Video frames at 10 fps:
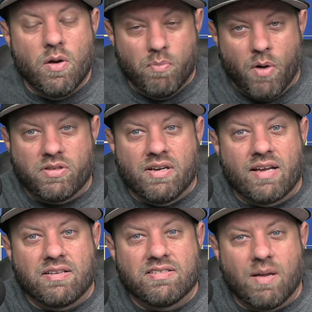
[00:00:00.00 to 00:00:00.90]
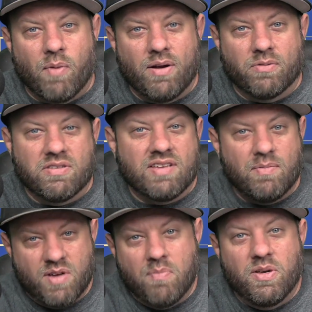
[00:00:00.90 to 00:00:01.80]
both connected to the same radio at the same
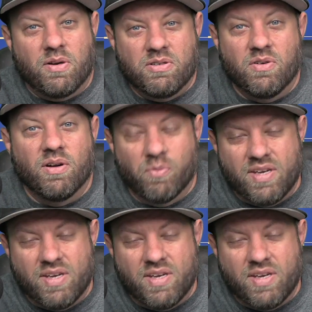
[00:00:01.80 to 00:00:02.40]
time, you could do it.